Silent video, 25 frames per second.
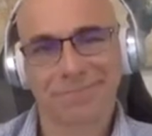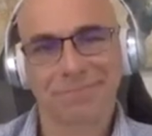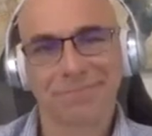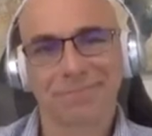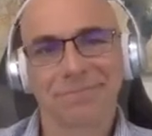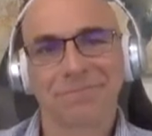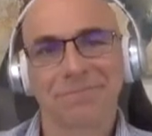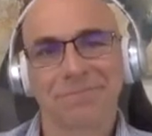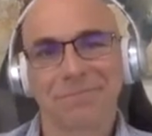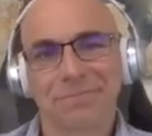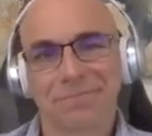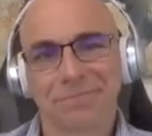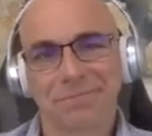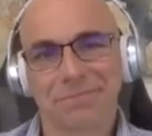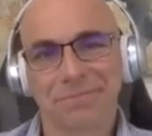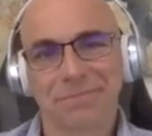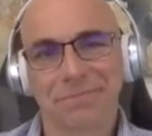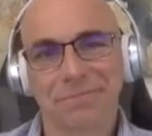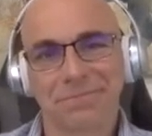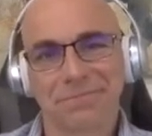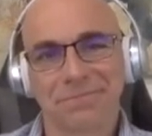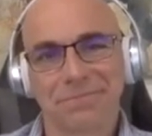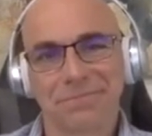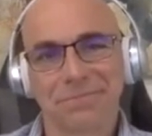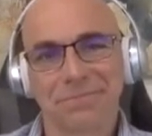
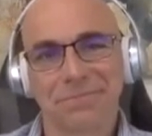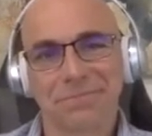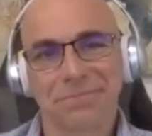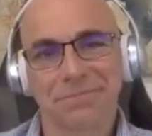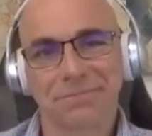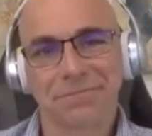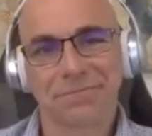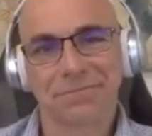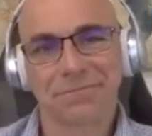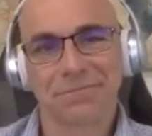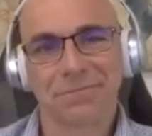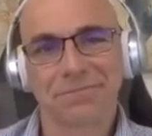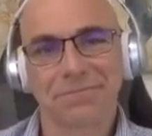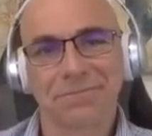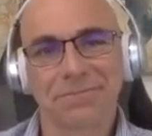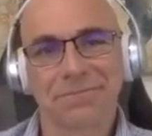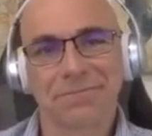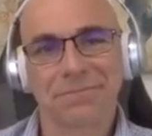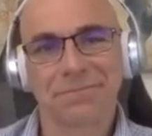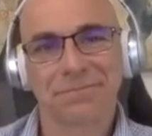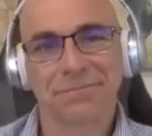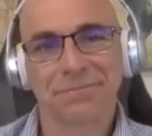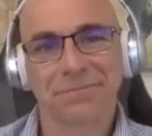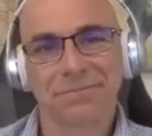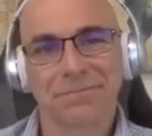
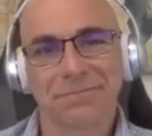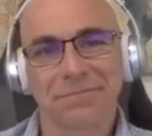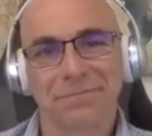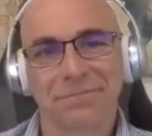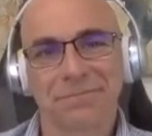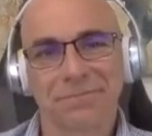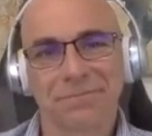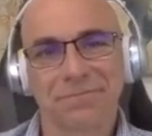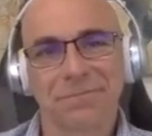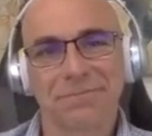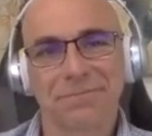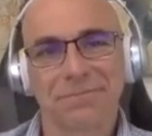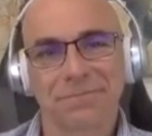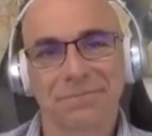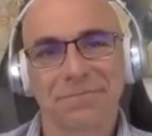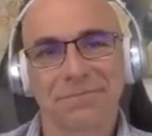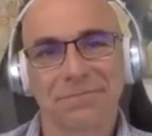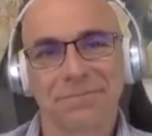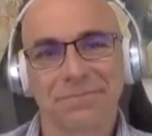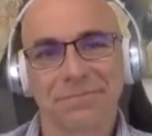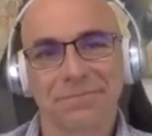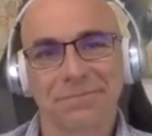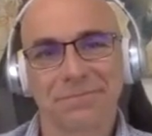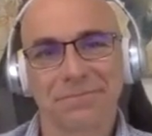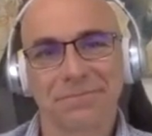
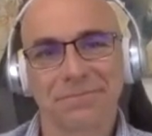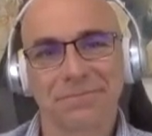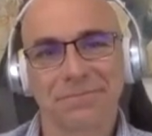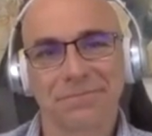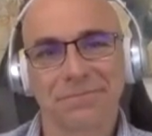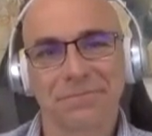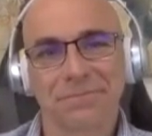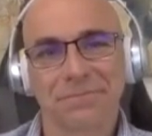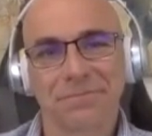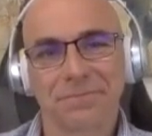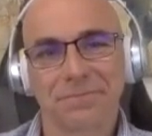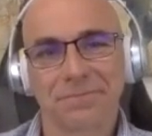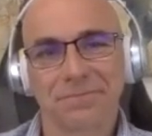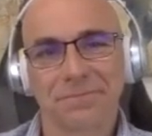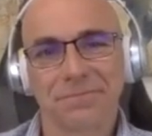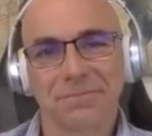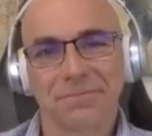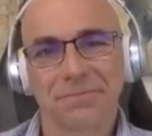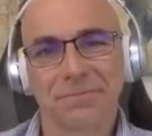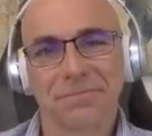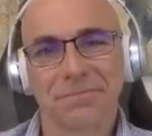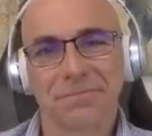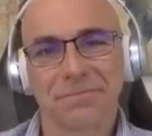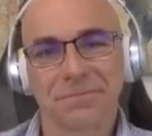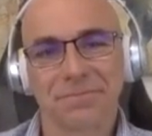
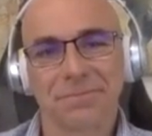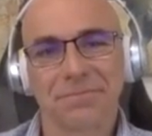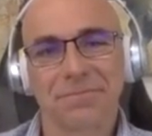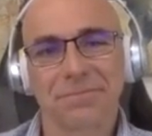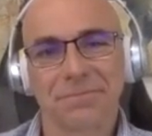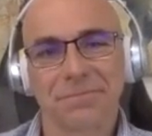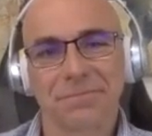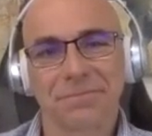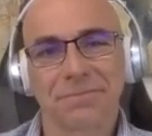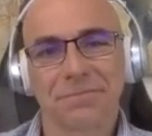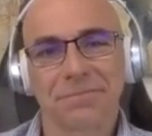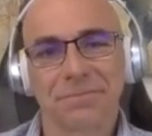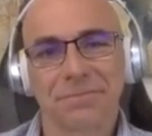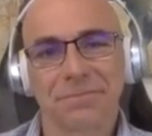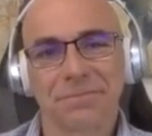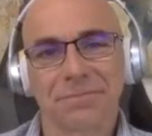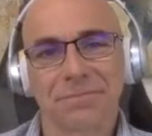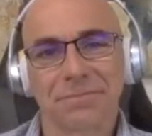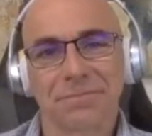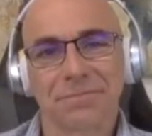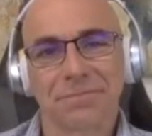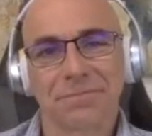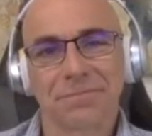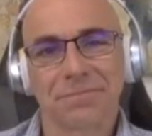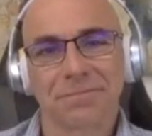
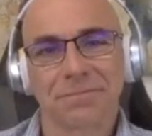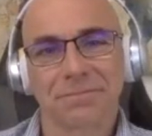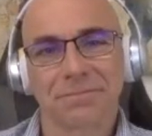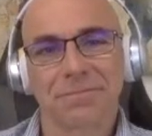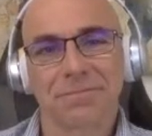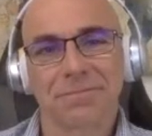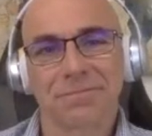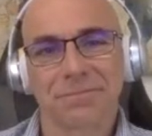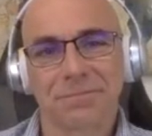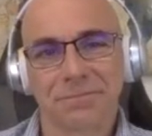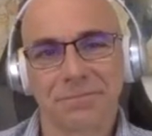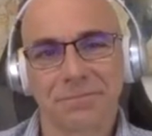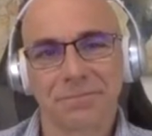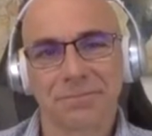(silent)